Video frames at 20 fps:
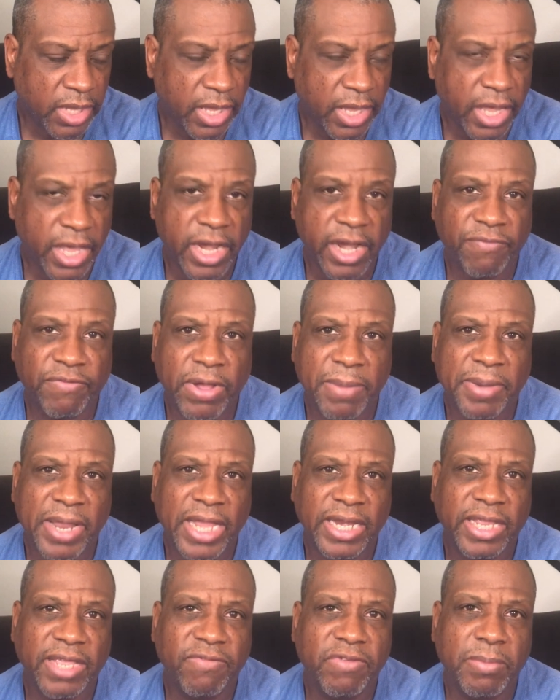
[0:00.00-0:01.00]
And if I'm
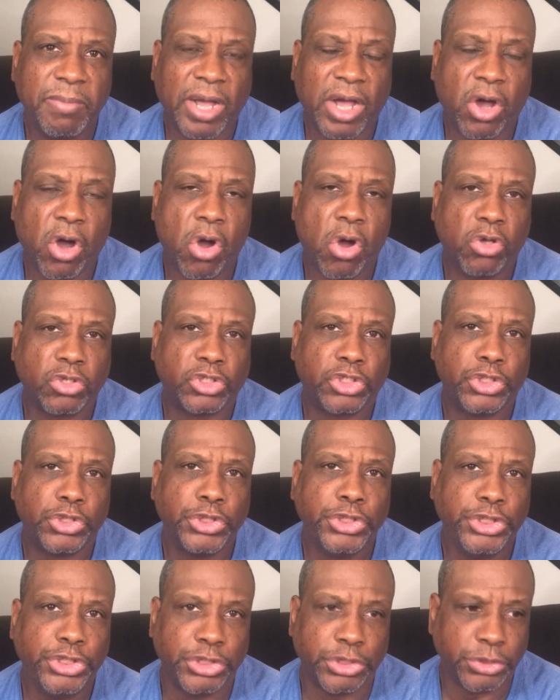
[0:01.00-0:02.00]
not giving my all to
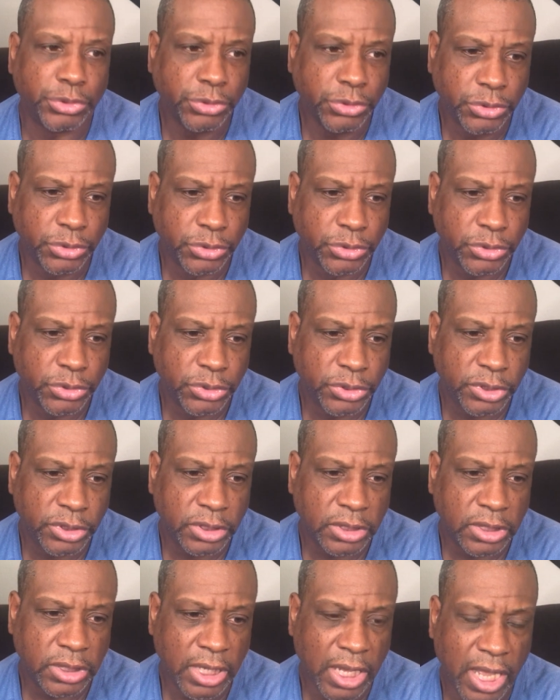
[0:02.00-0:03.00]
you,
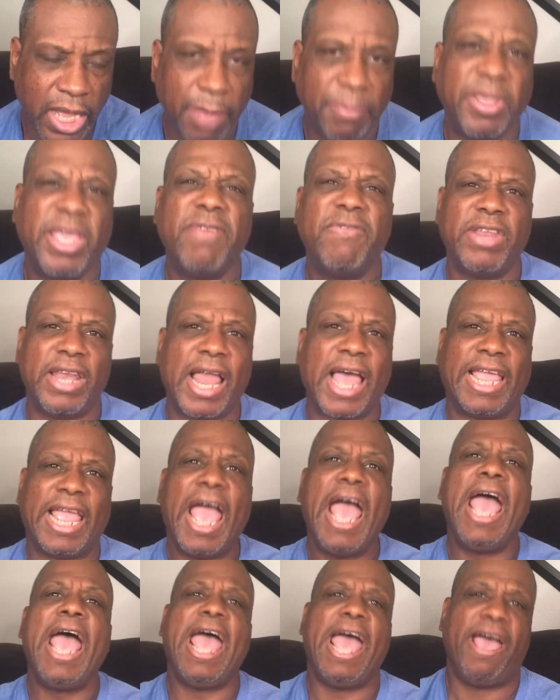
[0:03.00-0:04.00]
I'm giving like
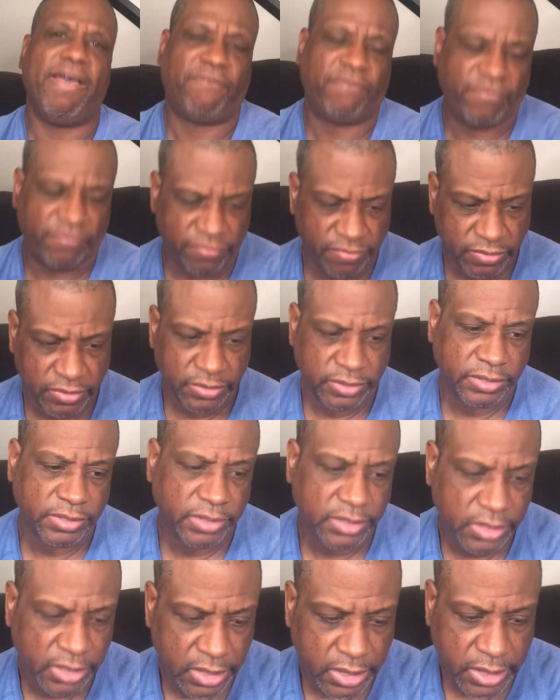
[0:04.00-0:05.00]
half.
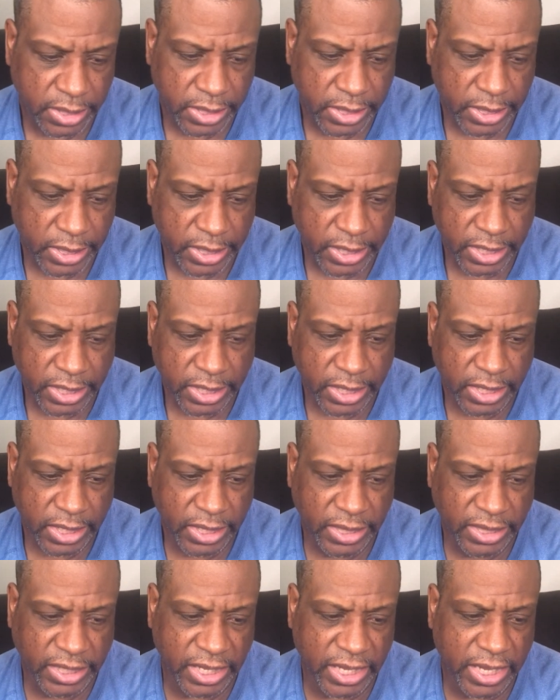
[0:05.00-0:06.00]

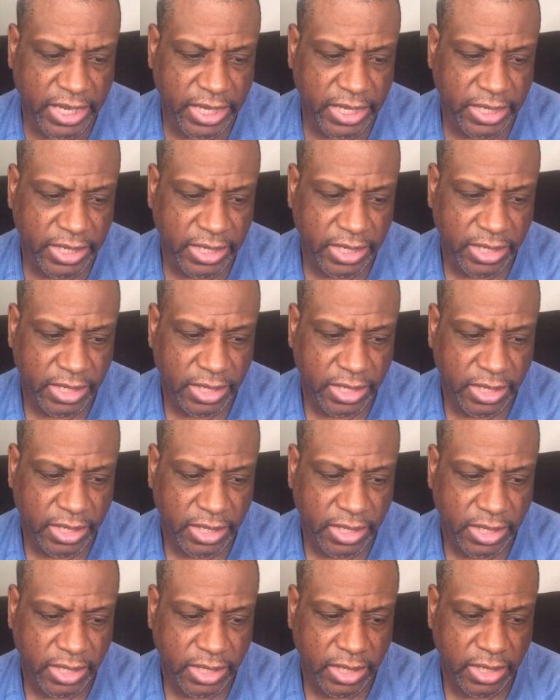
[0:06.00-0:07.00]
Then
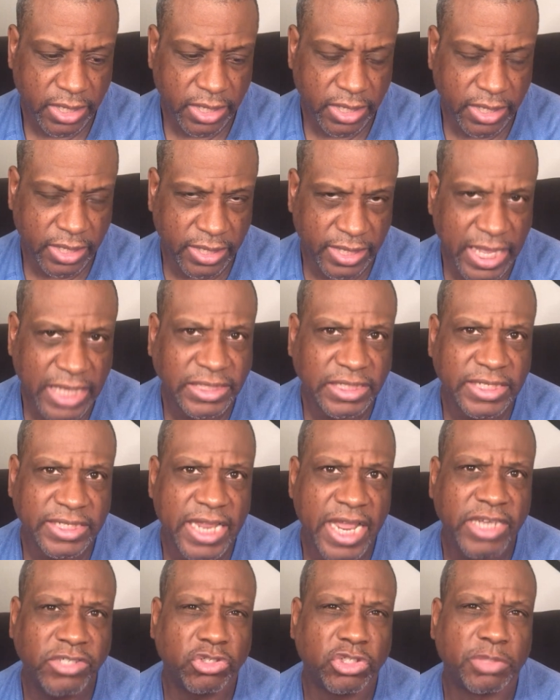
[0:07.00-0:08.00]
that's a
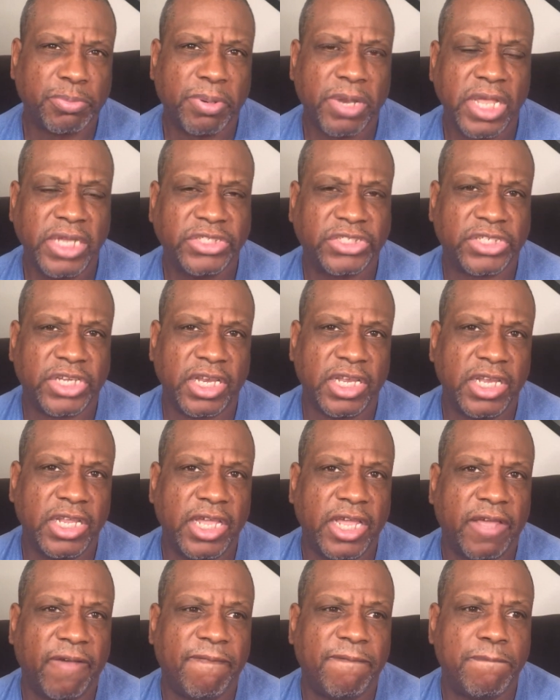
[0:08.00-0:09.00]
dangerous place to
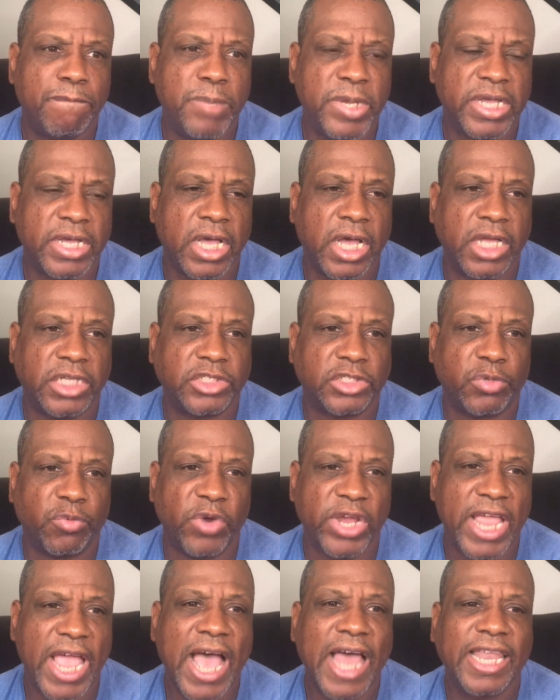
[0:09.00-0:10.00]
live, because the
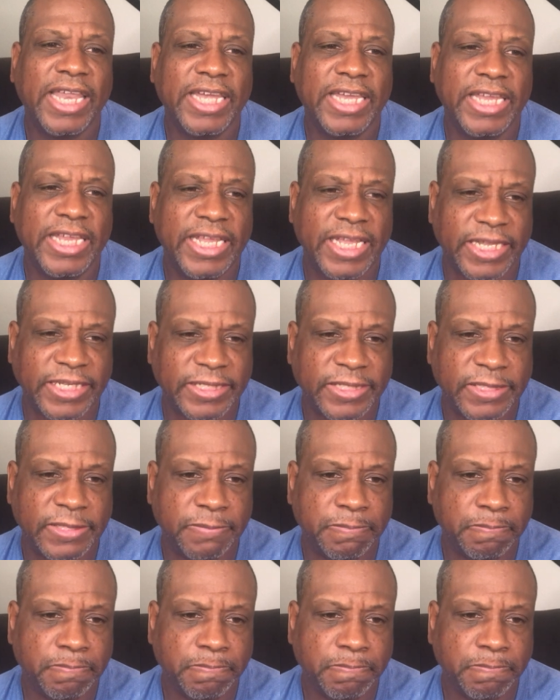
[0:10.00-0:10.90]
reality is,